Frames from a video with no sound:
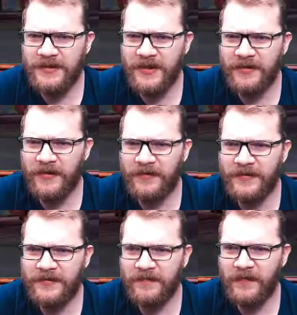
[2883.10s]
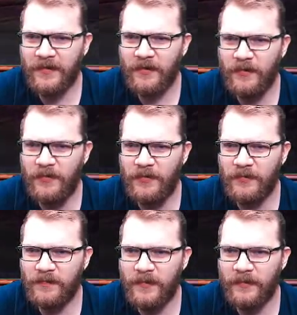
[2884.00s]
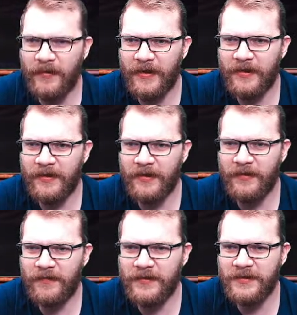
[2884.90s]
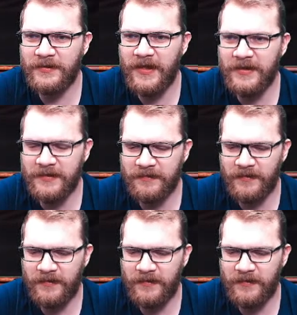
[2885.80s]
CG, and Corvus. Ooh, Awakening, I go for it. Nice.